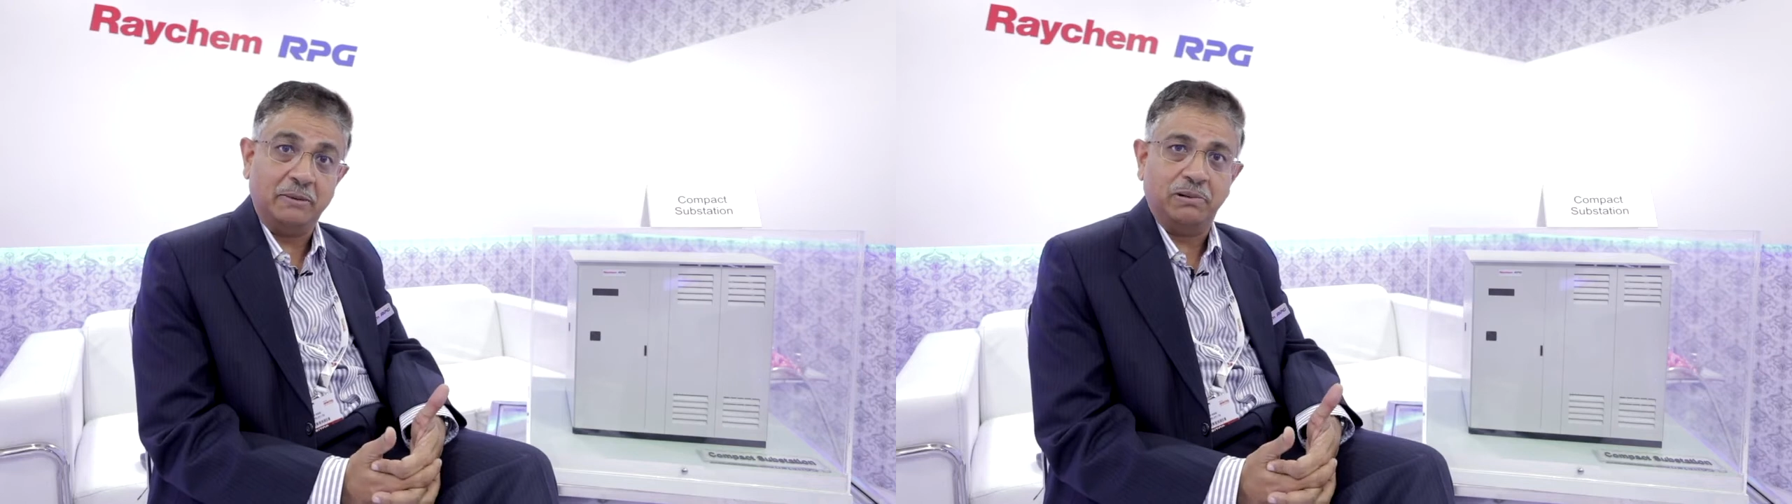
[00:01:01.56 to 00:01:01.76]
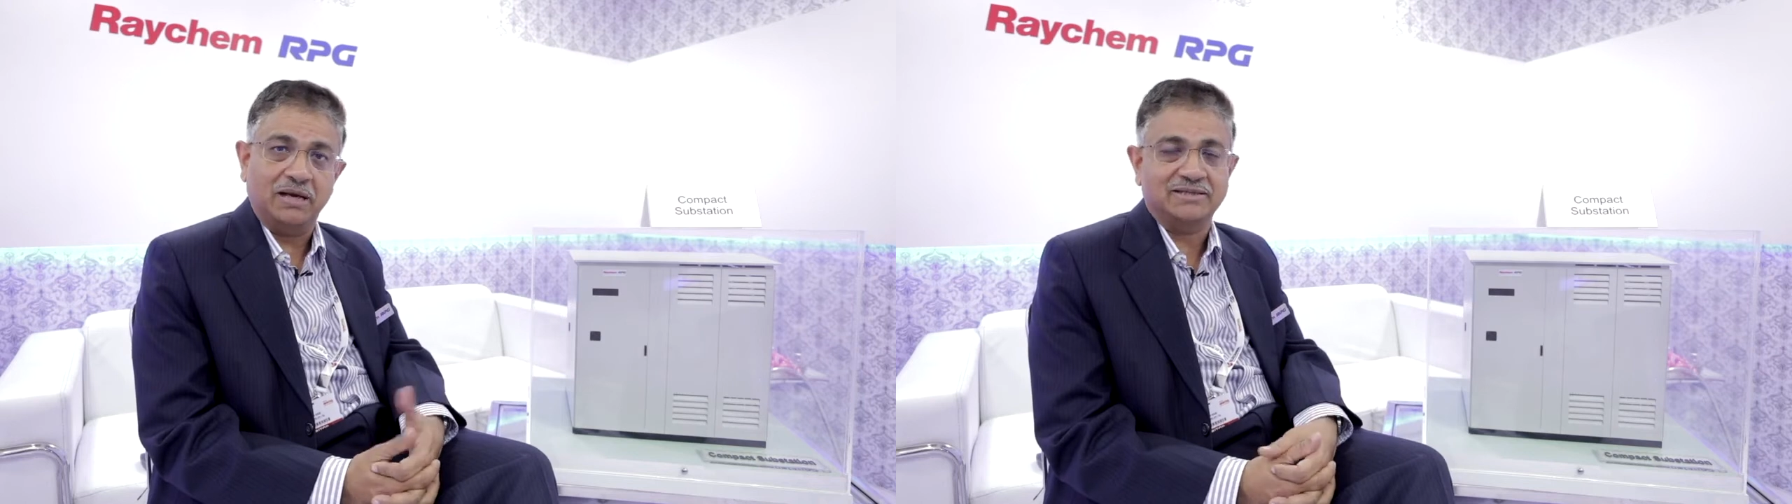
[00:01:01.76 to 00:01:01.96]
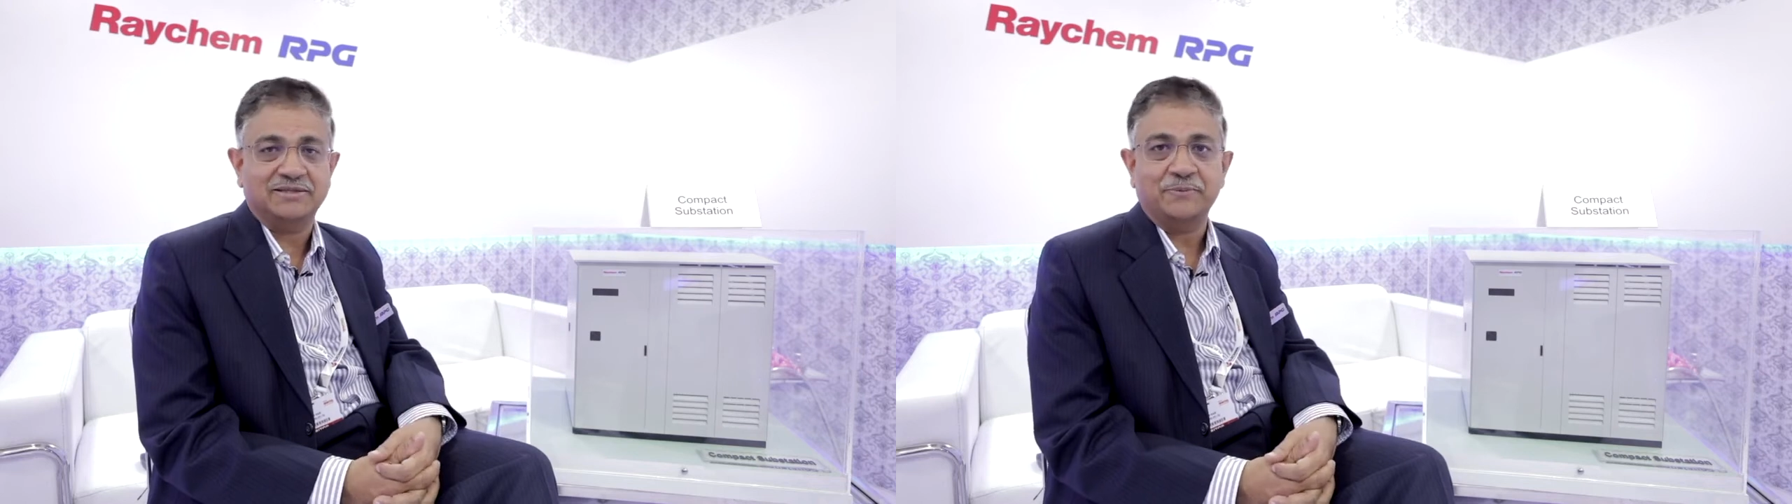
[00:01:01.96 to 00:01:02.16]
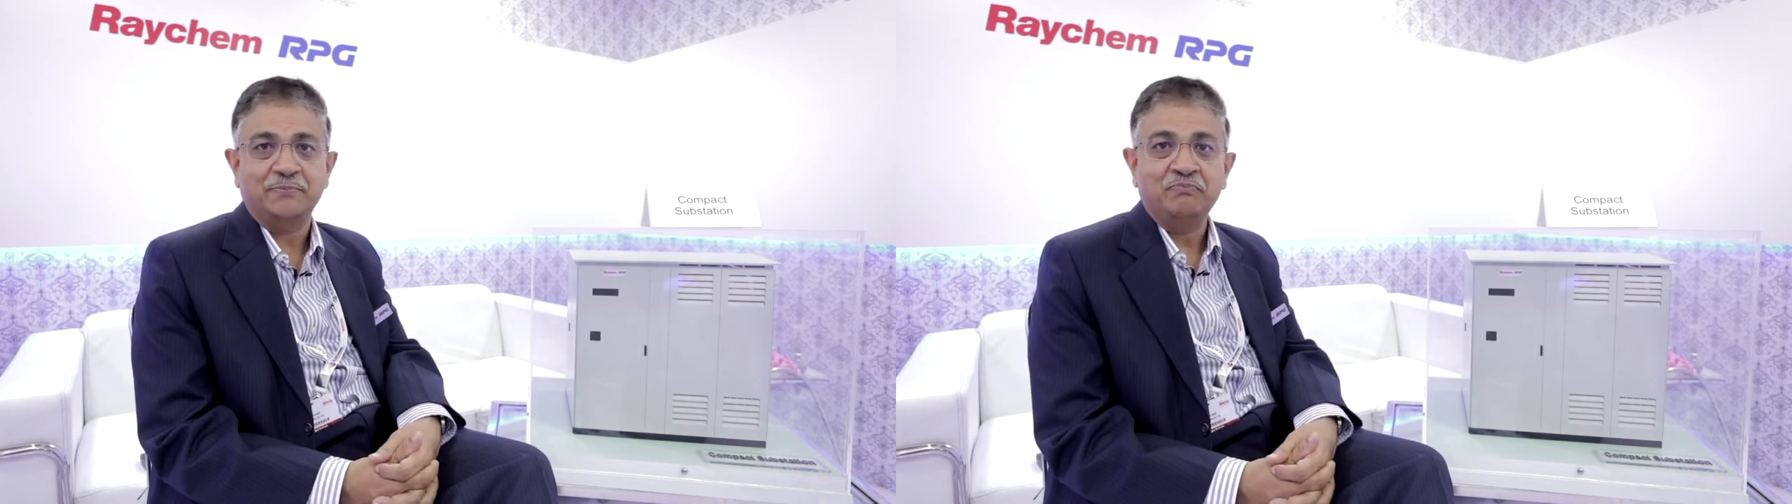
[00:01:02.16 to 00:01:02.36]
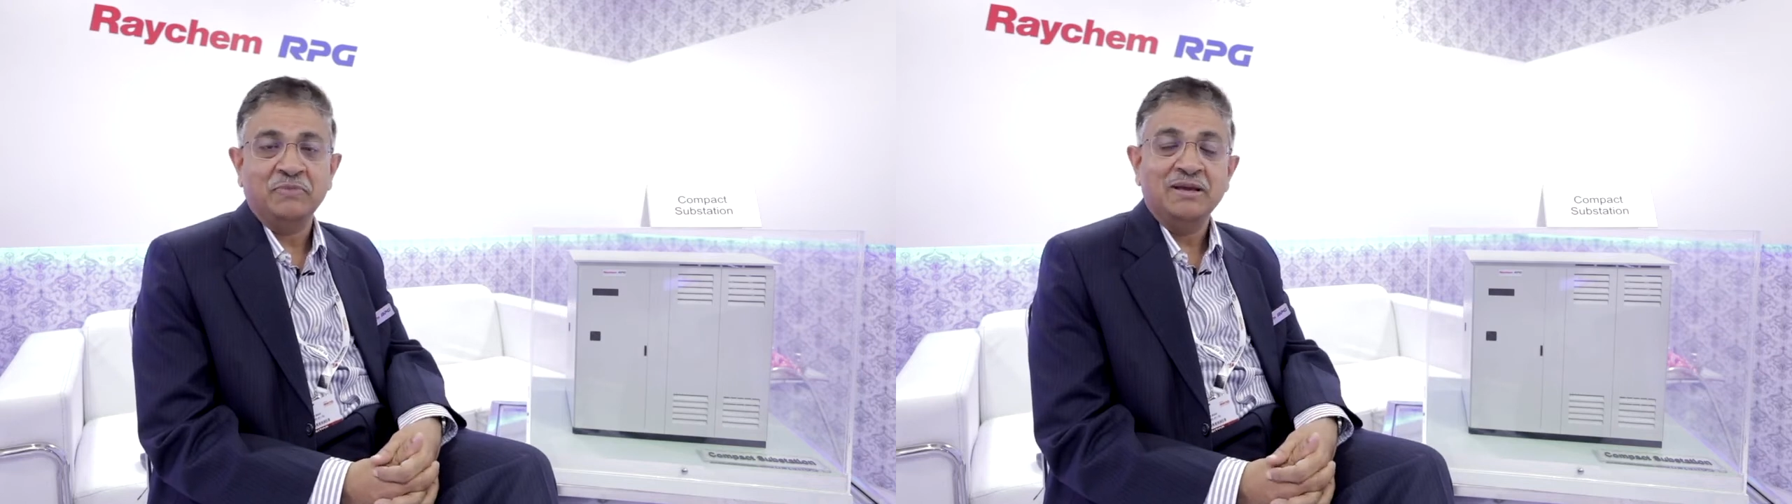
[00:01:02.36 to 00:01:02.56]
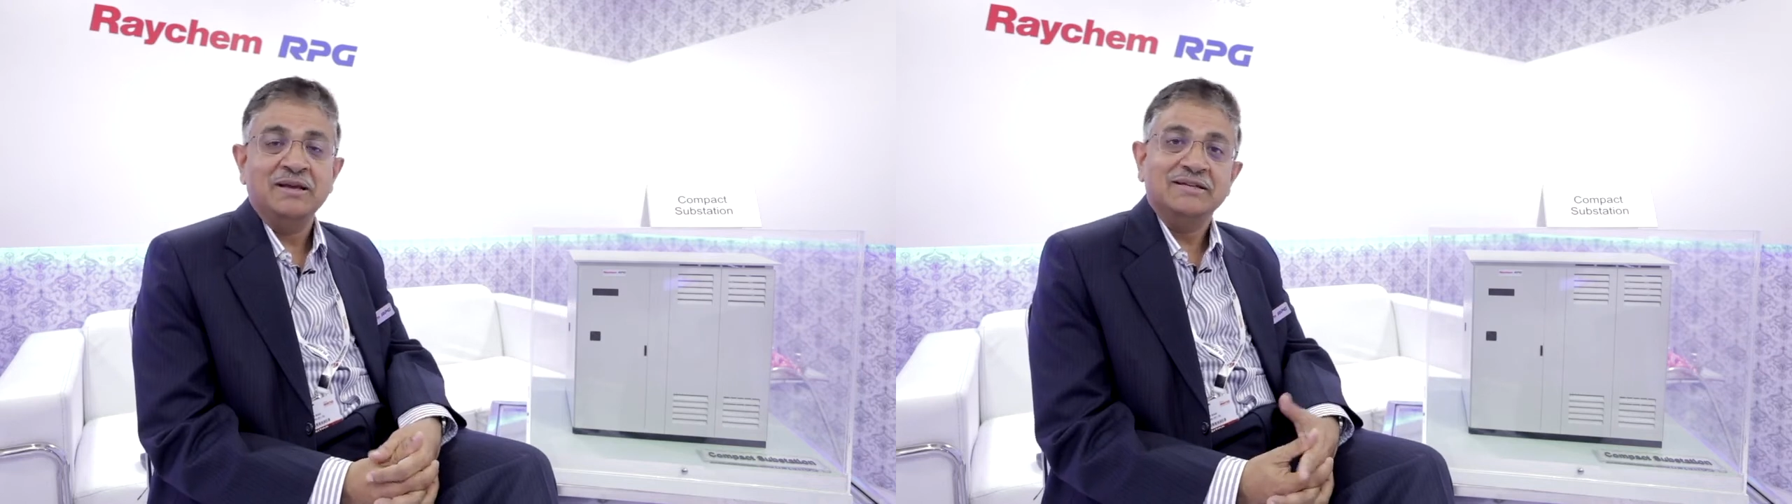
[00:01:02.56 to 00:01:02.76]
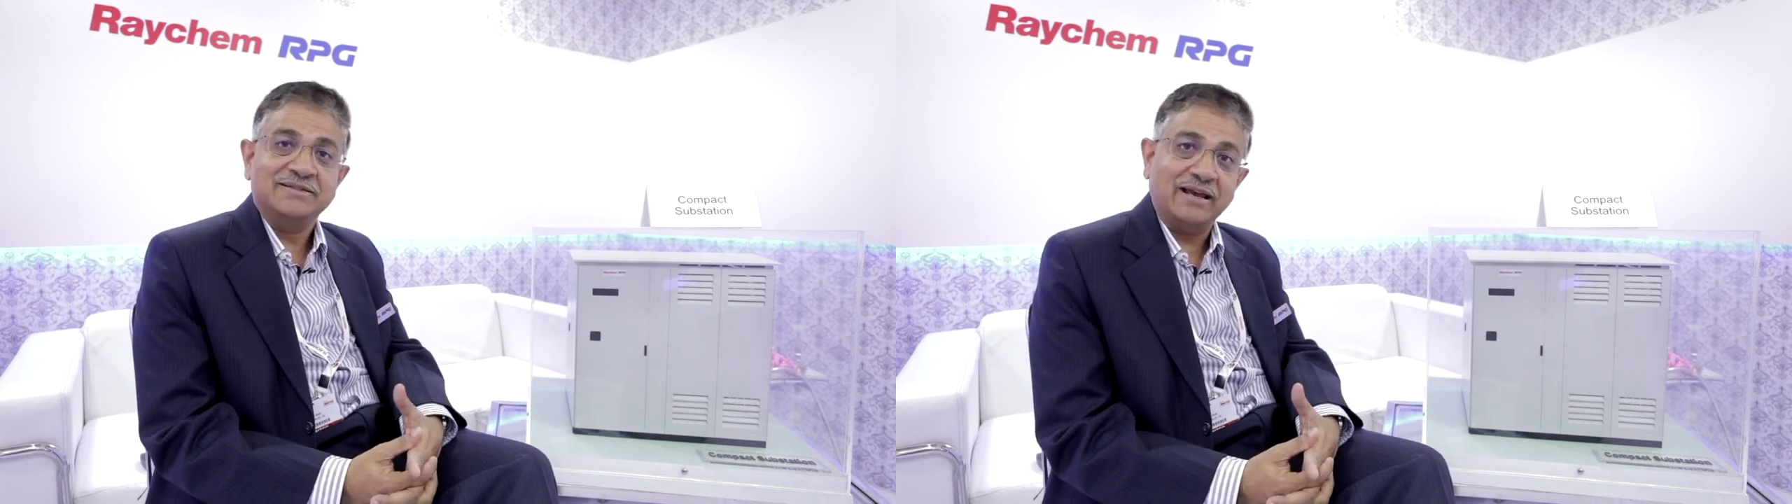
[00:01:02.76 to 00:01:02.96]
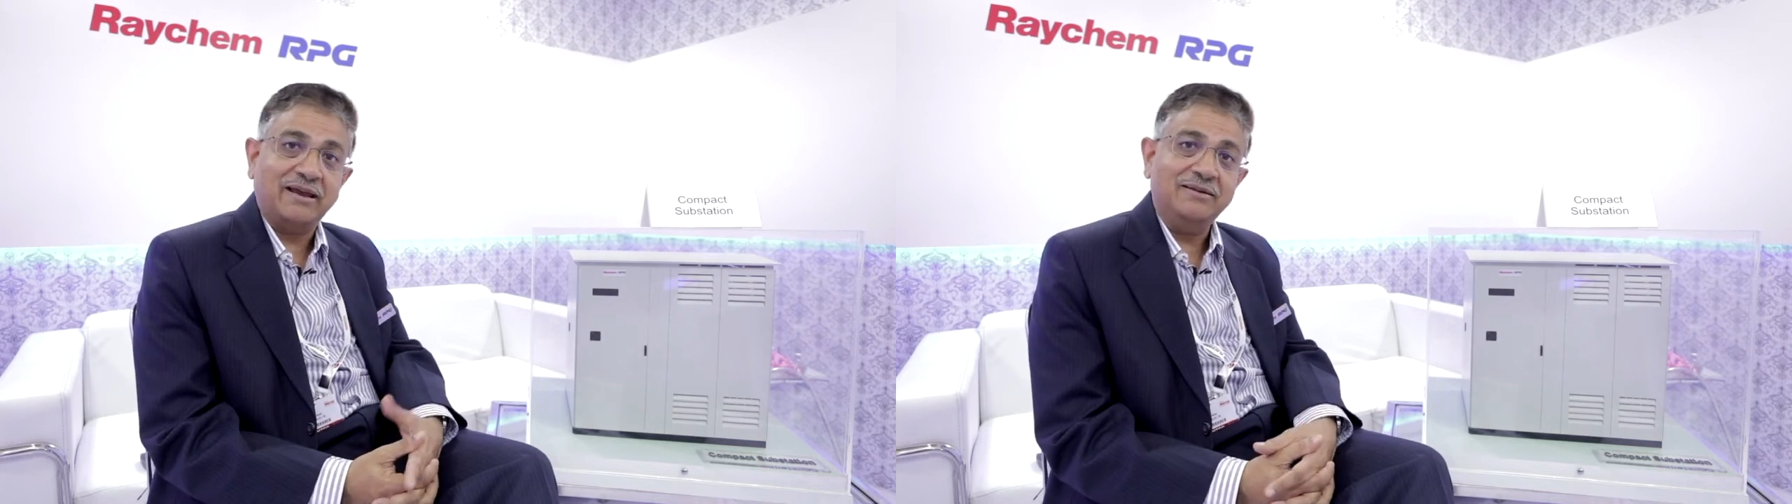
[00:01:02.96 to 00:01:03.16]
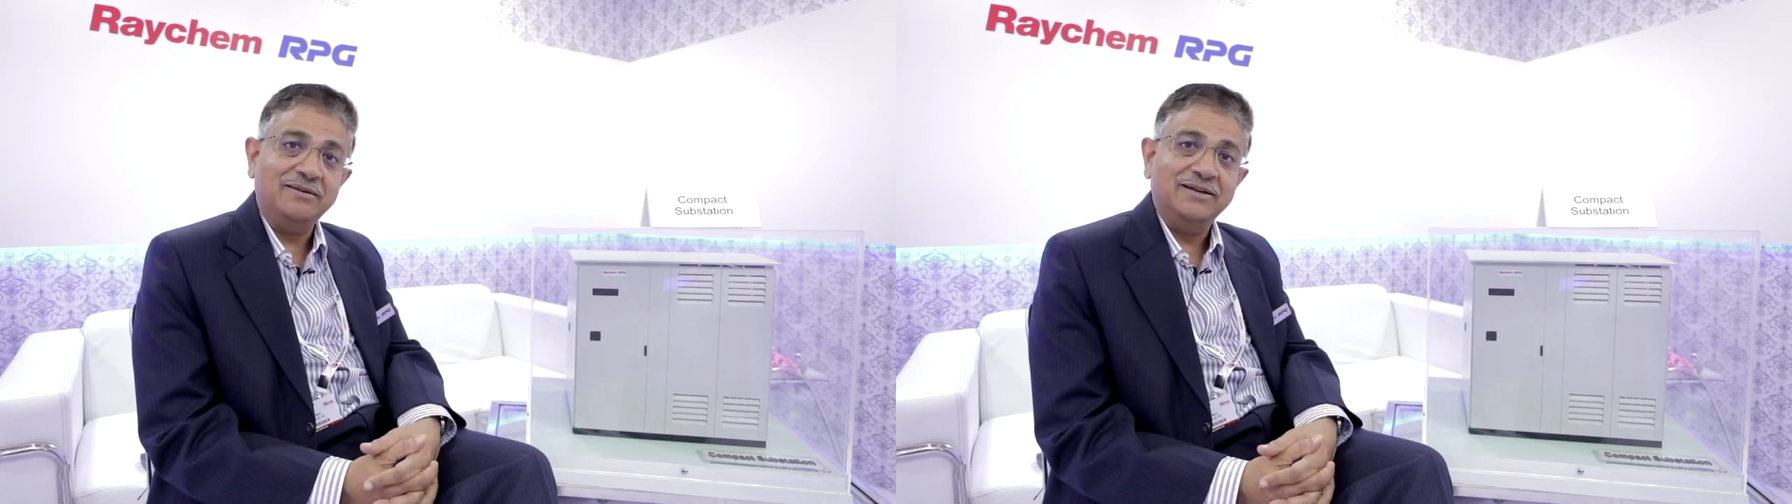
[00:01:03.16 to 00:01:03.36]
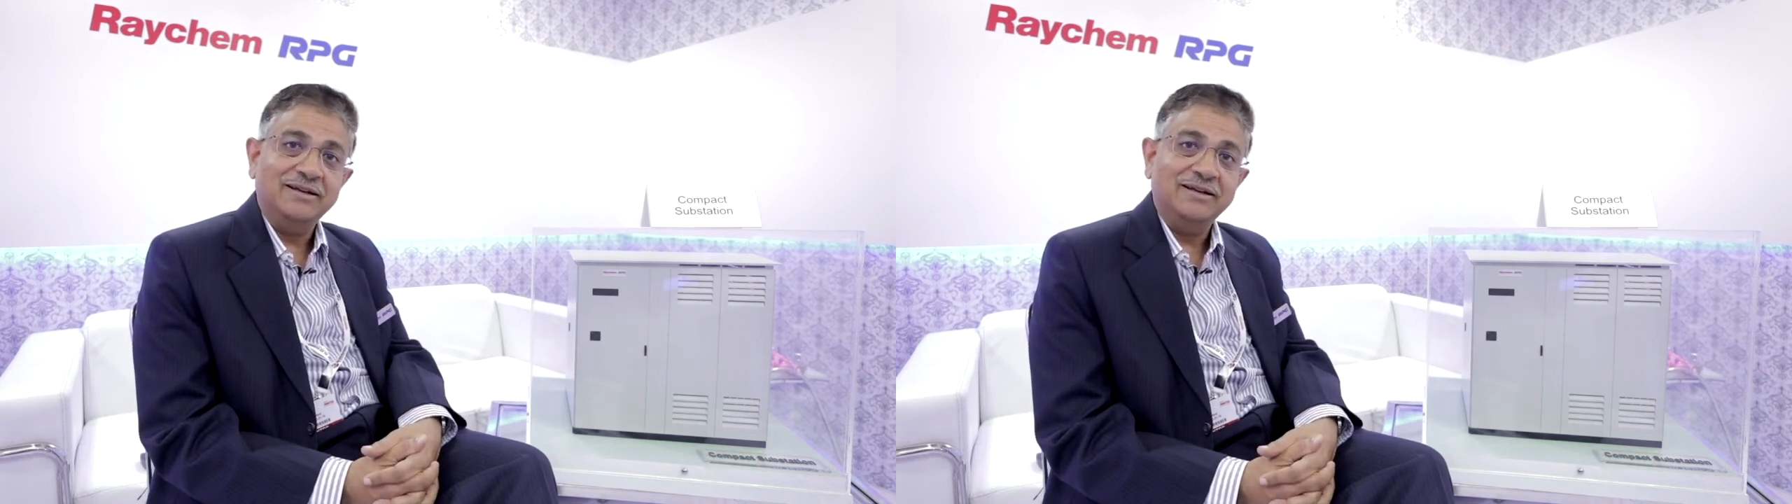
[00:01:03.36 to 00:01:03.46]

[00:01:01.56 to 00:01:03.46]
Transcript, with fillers: big plus. Second,